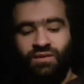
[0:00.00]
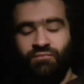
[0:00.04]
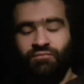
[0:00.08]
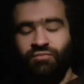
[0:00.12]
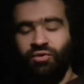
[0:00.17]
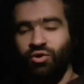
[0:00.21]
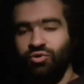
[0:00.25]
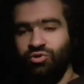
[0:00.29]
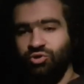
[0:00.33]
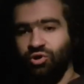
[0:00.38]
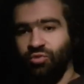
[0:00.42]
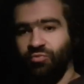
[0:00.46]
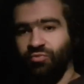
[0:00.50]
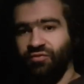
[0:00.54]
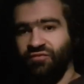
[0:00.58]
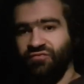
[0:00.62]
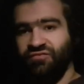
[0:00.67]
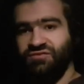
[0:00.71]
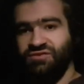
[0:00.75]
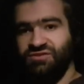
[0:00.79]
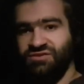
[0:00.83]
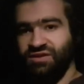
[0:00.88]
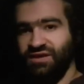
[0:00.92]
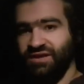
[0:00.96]
but on top of
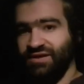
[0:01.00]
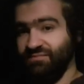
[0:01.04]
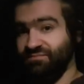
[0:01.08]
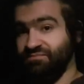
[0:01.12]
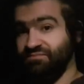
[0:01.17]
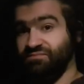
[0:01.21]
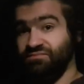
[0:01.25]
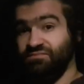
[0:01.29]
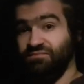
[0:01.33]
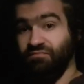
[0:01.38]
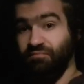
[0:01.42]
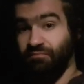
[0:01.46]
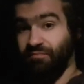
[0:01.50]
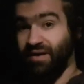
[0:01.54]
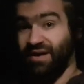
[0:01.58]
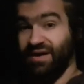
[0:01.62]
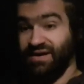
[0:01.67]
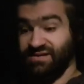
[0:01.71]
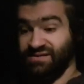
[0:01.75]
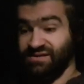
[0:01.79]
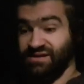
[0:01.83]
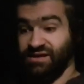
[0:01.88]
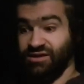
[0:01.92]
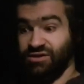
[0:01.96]
just like
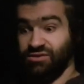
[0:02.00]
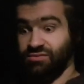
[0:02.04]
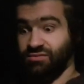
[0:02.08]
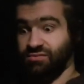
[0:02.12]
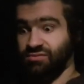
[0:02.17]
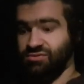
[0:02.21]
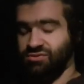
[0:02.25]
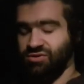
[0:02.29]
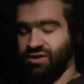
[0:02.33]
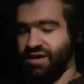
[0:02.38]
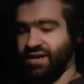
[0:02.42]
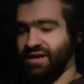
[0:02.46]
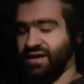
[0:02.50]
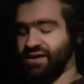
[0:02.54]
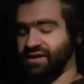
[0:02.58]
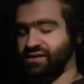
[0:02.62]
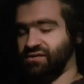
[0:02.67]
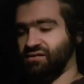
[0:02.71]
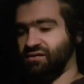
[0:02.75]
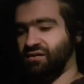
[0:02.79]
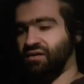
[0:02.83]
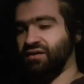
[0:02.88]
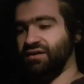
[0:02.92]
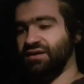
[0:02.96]
basic training,
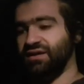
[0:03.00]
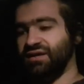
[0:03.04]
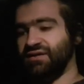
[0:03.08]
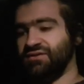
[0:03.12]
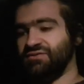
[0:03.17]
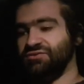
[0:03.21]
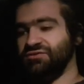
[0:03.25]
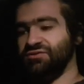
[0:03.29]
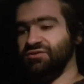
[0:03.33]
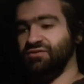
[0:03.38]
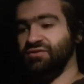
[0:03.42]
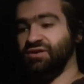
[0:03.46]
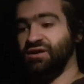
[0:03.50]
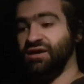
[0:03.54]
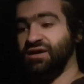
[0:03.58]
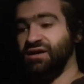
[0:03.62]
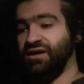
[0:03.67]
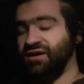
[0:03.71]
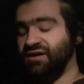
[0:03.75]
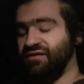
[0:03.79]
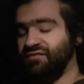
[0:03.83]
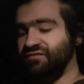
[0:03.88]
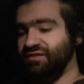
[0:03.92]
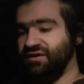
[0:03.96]
I need to
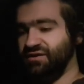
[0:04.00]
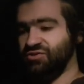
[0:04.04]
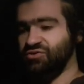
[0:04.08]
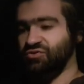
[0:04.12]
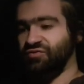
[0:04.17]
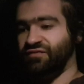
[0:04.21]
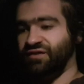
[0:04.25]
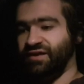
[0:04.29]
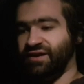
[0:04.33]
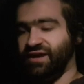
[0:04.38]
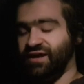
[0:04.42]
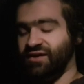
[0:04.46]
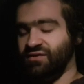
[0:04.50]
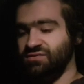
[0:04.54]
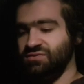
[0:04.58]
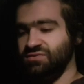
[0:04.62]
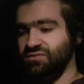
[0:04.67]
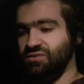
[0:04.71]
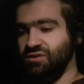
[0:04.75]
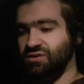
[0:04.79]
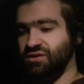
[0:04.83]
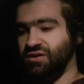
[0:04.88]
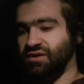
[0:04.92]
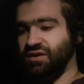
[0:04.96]
finish off any
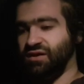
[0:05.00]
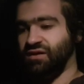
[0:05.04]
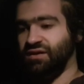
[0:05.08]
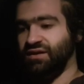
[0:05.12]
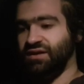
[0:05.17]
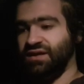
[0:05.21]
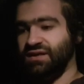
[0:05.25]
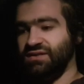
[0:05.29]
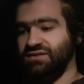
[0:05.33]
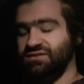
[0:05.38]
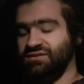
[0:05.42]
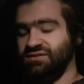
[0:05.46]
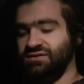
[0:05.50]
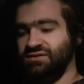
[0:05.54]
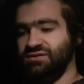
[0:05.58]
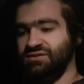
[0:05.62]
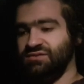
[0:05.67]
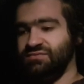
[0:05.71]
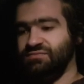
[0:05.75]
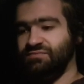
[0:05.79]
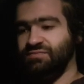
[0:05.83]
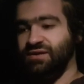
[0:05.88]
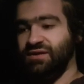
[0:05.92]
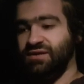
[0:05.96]
housework. I need to
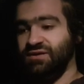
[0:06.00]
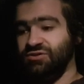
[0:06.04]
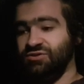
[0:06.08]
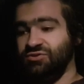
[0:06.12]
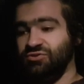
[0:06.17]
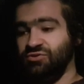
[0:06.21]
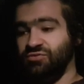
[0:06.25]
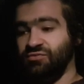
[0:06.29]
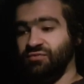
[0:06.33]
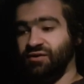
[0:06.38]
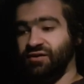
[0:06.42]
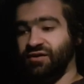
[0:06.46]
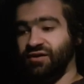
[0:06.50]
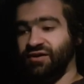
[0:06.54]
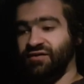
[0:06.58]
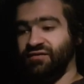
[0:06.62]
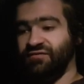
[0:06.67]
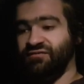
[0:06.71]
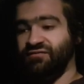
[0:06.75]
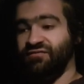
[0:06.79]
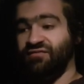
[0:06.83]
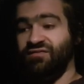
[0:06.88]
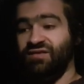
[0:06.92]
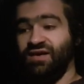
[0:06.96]
speak to my
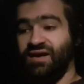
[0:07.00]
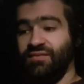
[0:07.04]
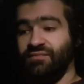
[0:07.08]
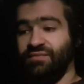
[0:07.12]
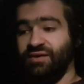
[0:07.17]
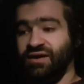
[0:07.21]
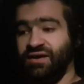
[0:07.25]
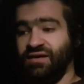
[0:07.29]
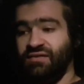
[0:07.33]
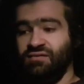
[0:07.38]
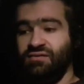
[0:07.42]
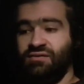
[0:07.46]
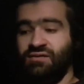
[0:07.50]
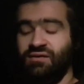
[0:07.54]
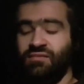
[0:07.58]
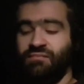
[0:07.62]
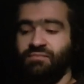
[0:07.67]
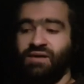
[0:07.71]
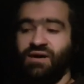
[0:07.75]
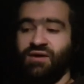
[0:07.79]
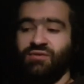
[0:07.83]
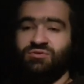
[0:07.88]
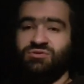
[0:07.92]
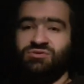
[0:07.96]
flatmate
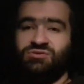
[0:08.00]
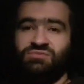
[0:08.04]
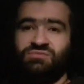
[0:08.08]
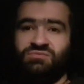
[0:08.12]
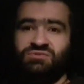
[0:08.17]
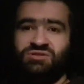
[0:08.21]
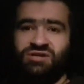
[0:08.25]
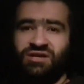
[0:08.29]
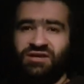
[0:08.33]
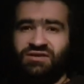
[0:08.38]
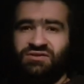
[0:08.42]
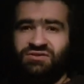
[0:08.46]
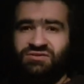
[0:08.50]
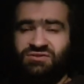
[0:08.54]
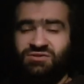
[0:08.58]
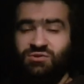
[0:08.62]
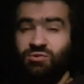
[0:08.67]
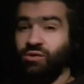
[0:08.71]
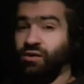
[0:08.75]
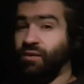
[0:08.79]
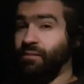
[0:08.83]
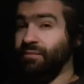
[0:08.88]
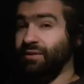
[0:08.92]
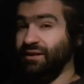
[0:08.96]
about some changes to
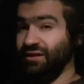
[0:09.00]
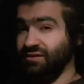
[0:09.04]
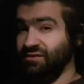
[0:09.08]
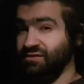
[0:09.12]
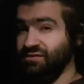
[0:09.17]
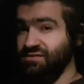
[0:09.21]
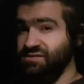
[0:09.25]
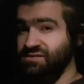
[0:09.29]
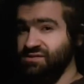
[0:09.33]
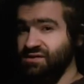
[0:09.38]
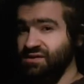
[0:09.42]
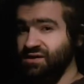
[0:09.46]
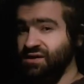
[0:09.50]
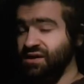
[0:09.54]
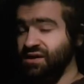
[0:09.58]
our bills